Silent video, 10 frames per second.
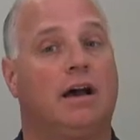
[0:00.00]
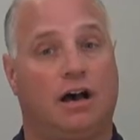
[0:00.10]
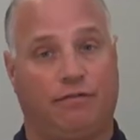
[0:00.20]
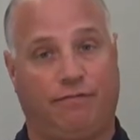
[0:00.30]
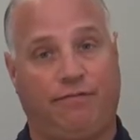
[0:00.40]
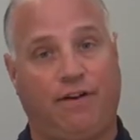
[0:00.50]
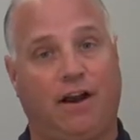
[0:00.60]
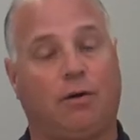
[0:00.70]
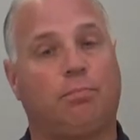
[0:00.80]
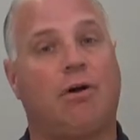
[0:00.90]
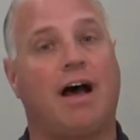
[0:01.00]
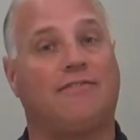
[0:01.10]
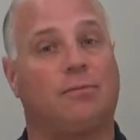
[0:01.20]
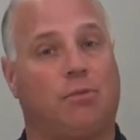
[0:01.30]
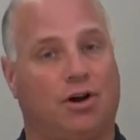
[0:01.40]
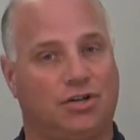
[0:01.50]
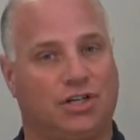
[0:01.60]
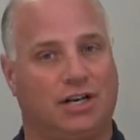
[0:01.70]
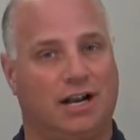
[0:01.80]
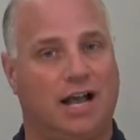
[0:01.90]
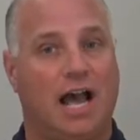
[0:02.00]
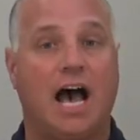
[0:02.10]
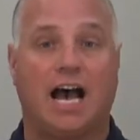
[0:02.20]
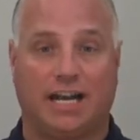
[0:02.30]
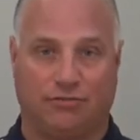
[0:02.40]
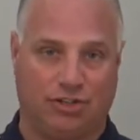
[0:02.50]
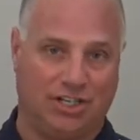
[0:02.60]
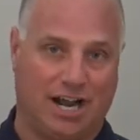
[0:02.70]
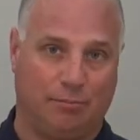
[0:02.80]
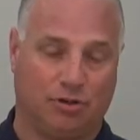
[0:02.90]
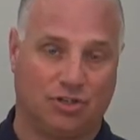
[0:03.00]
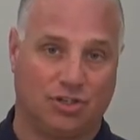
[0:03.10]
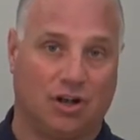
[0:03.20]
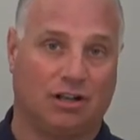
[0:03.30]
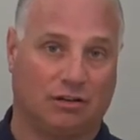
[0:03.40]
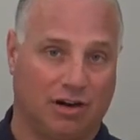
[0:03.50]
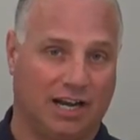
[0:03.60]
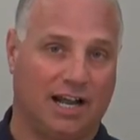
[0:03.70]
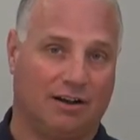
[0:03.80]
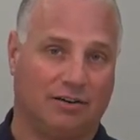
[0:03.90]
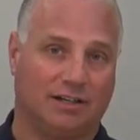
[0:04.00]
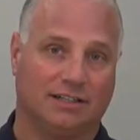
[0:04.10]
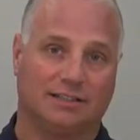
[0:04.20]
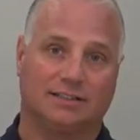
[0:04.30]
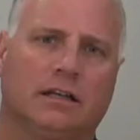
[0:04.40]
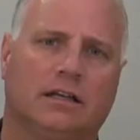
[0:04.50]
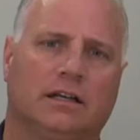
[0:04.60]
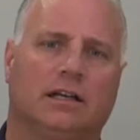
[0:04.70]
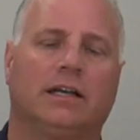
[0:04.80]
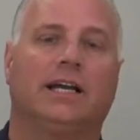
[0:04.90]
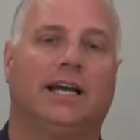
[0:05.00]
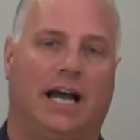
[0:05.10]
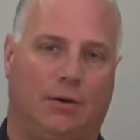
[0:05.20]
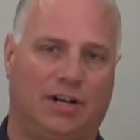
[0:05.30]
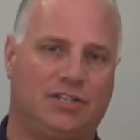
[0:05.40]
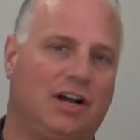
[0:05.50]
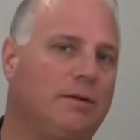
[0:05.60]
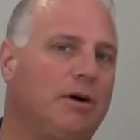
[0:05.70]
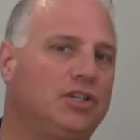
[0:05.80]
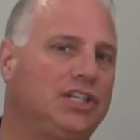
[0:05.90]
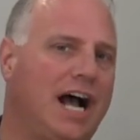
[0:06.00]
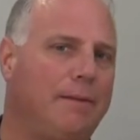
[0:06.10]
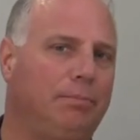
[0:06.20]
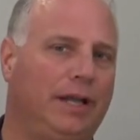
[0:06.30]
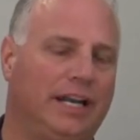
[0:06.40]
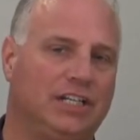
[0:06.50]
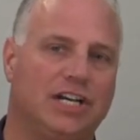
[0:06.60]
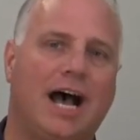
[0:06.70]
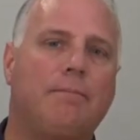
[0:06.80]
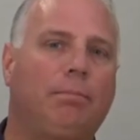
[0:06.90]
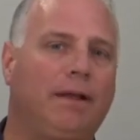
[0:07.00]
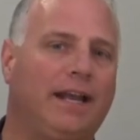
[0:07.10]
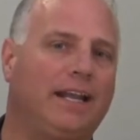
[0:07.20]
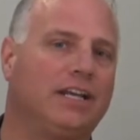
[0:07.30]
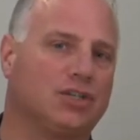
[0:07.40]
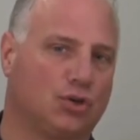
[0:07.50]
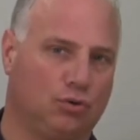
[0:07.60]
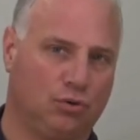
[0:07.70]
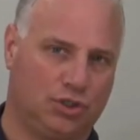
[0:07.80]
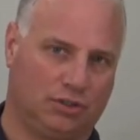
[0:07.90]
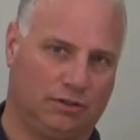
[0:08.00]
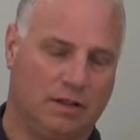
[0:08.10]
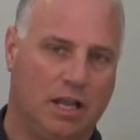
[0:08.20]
a fair profit margin on every job you're installing right now. I want to talk about job planning. Job planning is crucial.